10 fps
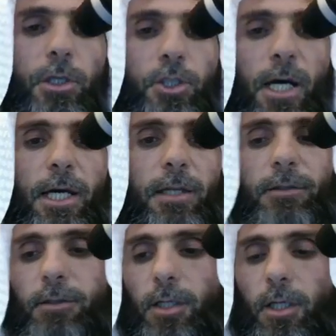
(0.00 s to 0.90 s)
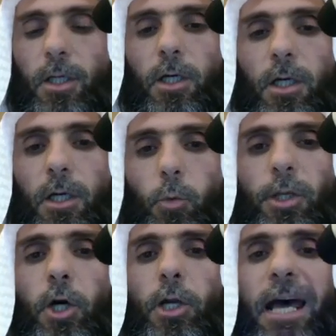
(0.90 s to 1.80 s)
child,
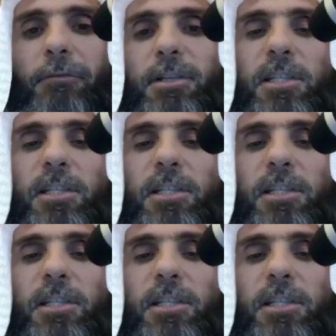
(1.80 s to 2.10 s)
we don't have a